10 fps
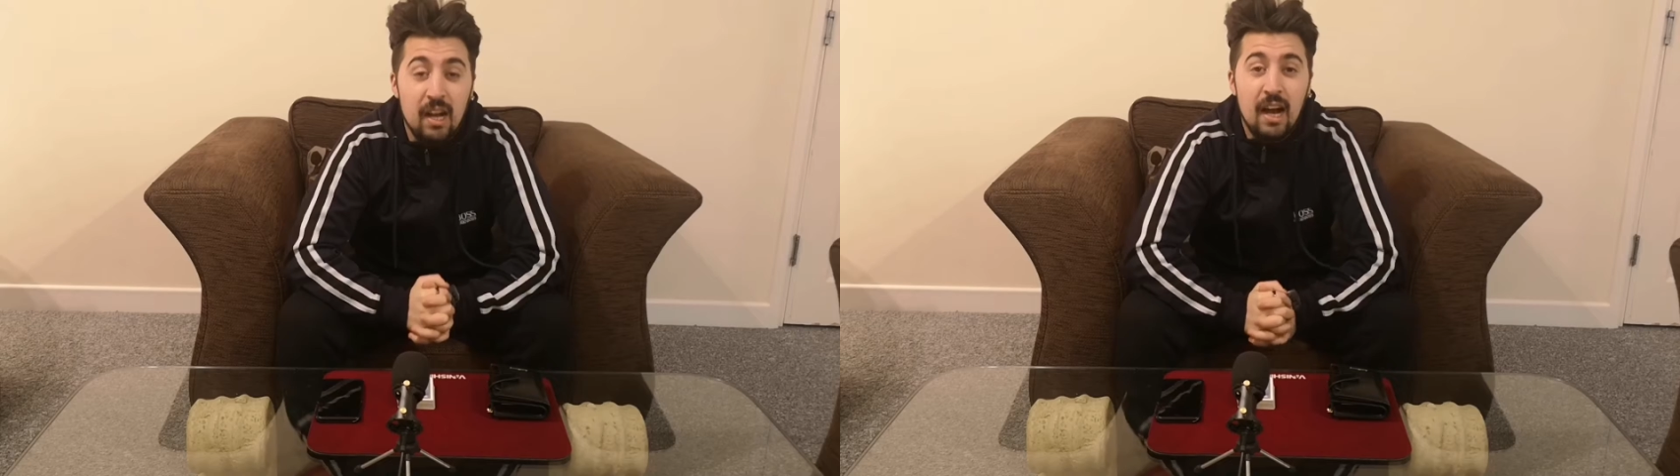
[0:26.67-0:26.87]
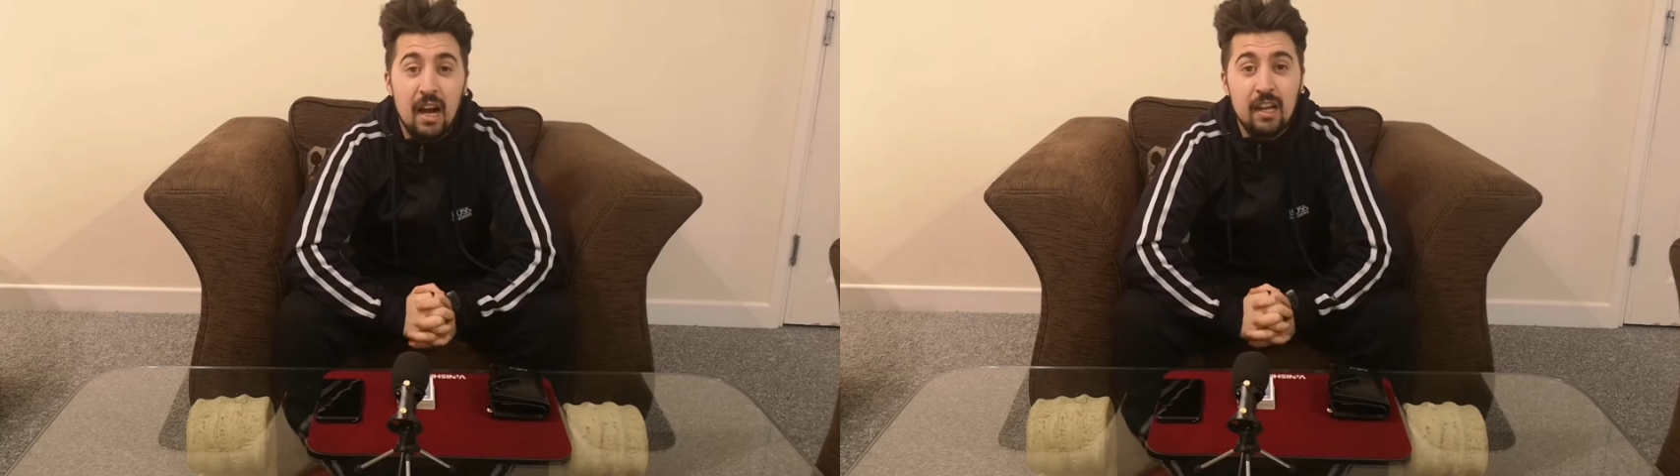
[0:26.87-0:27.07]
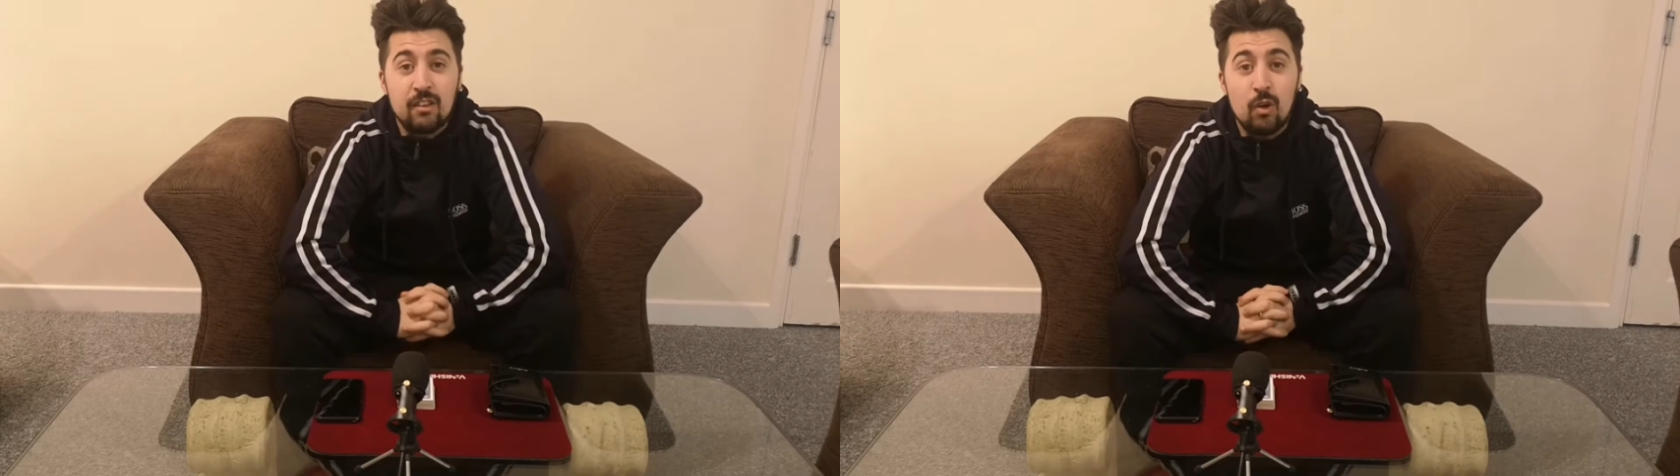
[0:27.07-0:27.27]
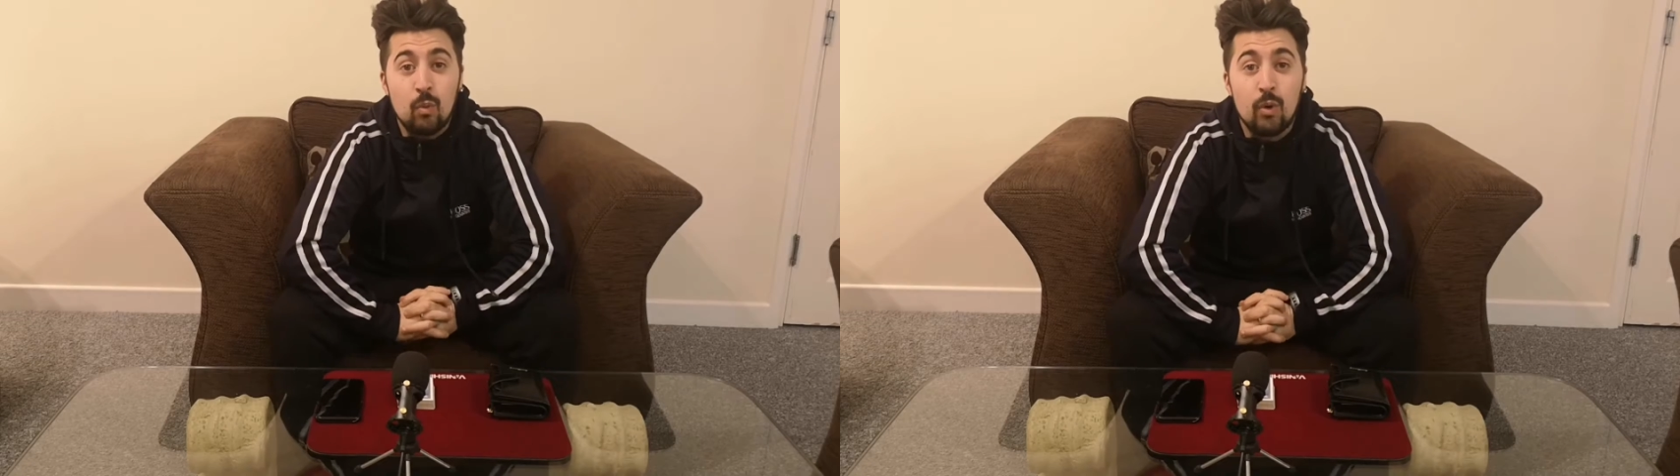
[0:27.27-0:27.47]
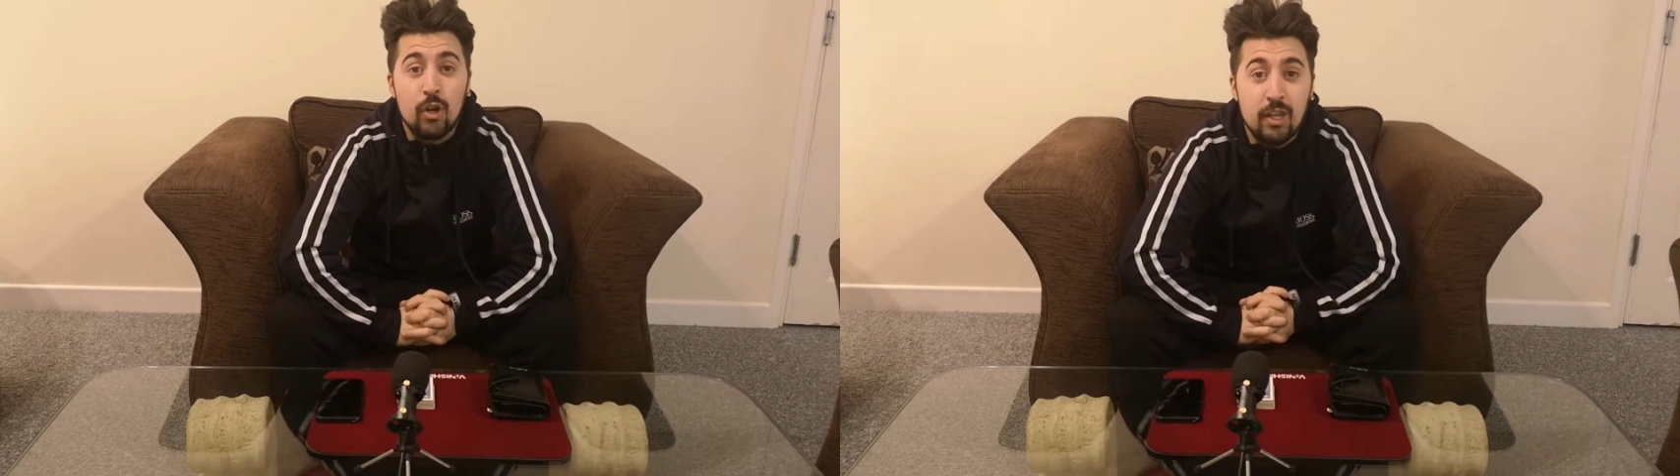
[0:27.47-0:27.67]

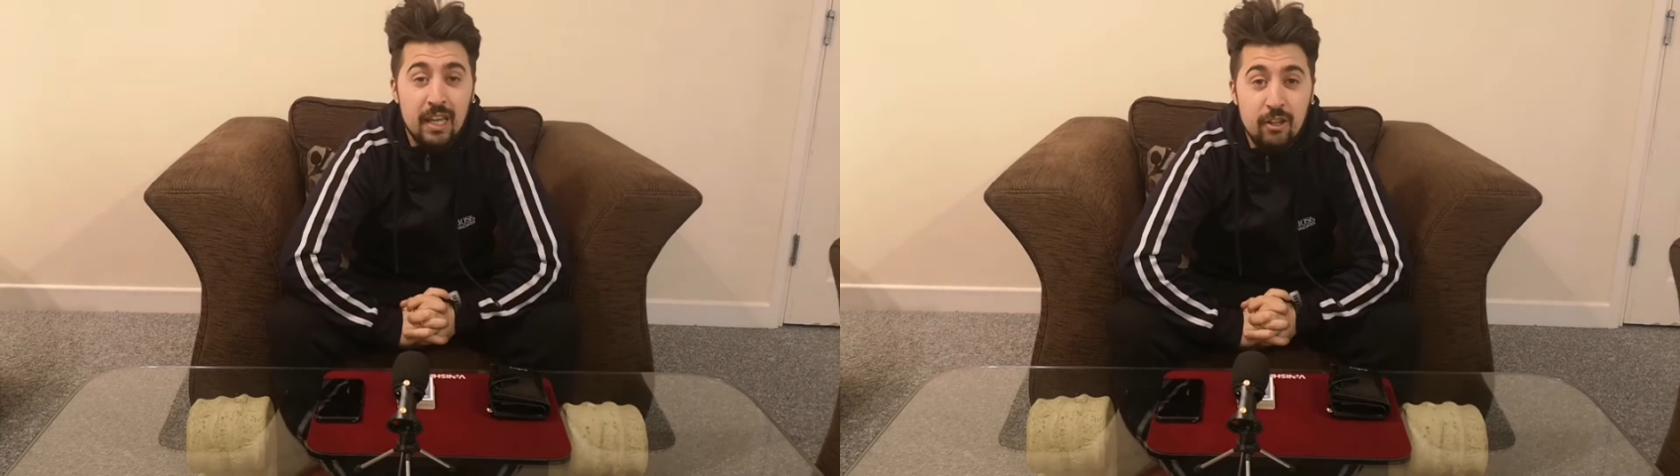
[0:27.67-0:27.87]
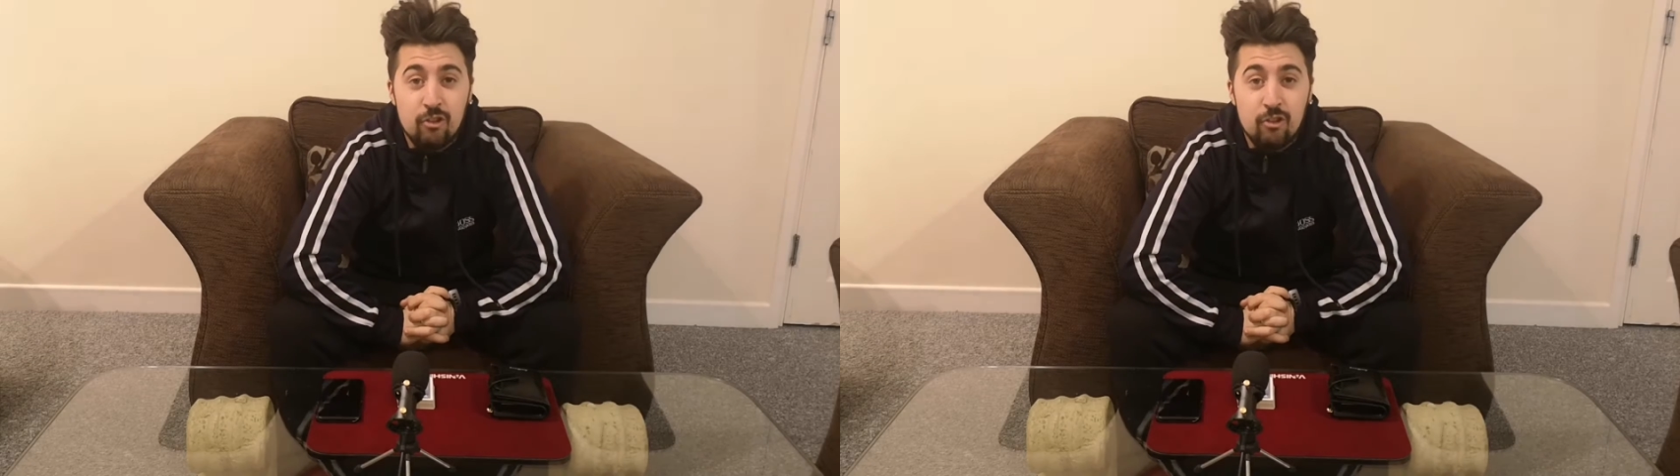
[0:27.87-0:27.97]
and working